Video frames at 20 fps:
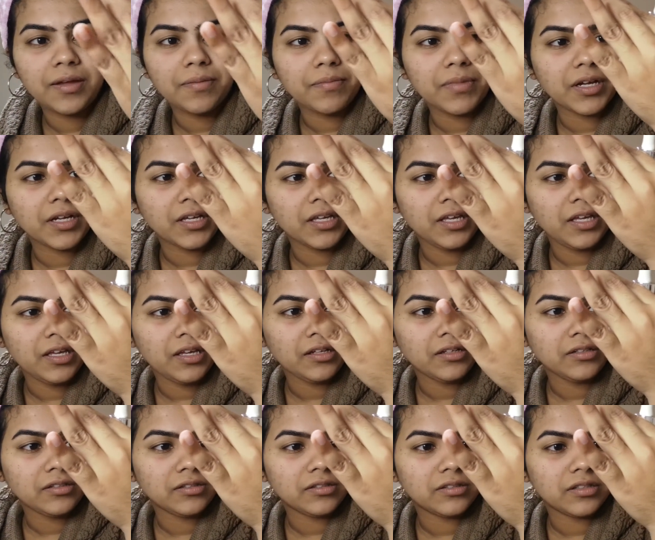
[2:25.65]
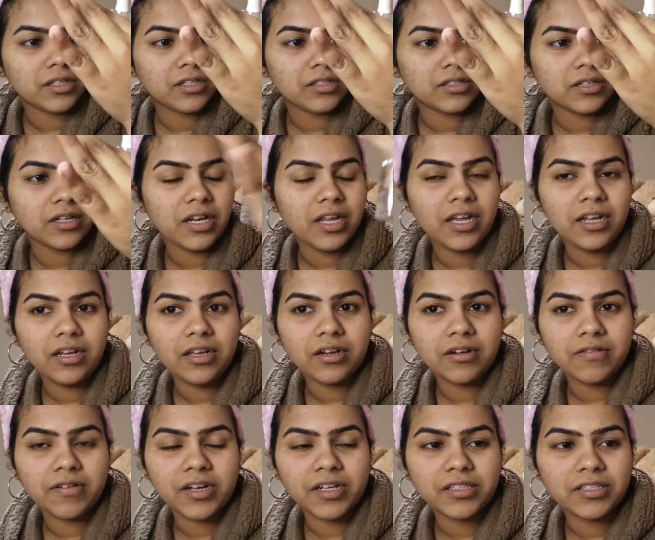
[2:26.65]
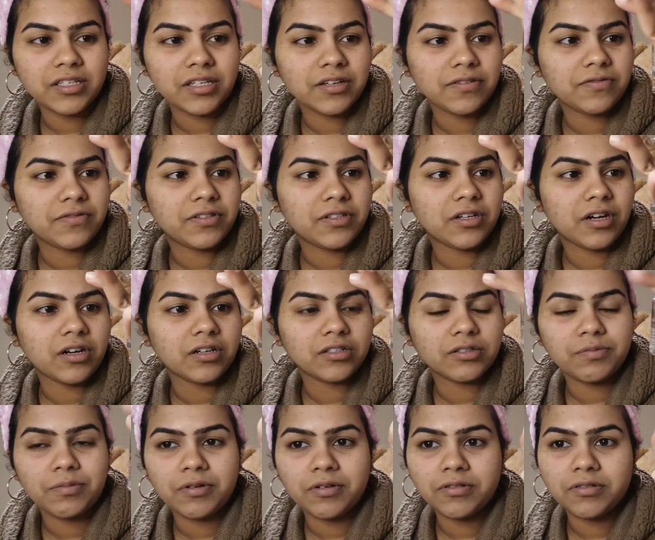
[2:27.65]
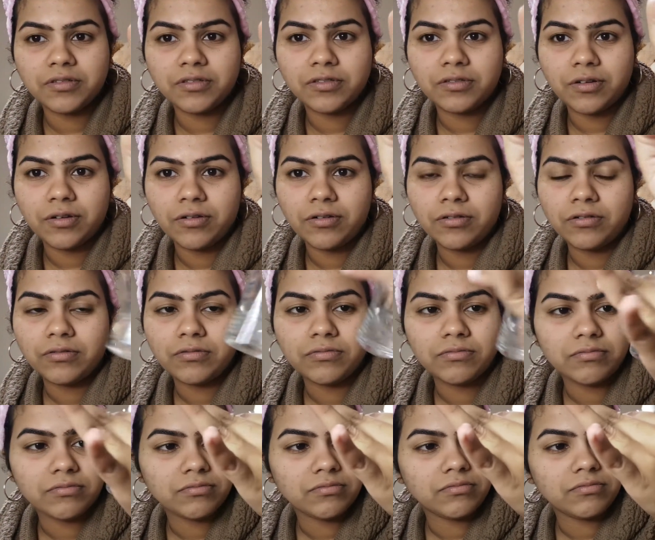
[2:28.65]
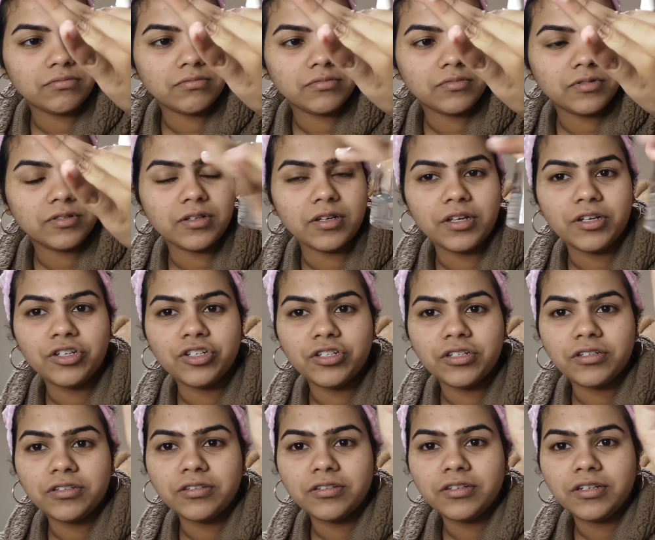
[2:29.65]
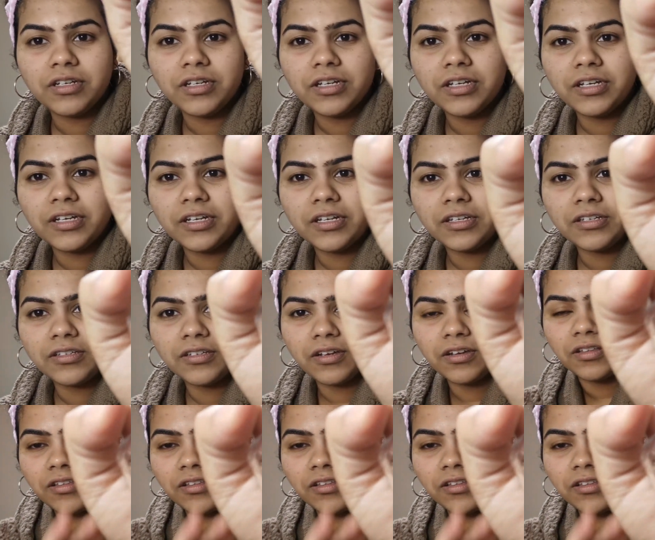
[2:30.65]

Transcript: by Kiehl's. It's clearly corrective dark spot solution. So